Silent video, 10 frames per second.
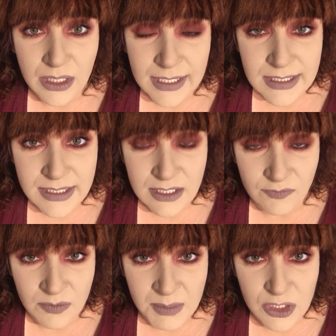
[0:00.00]
his
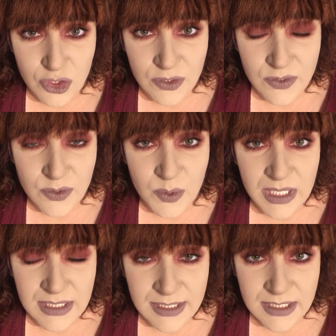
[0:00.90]
defamation suit
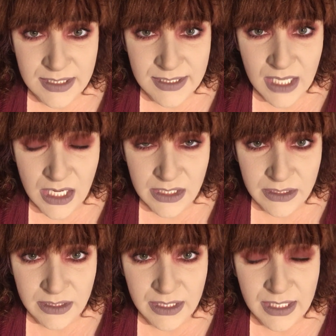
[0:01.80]
against the Sun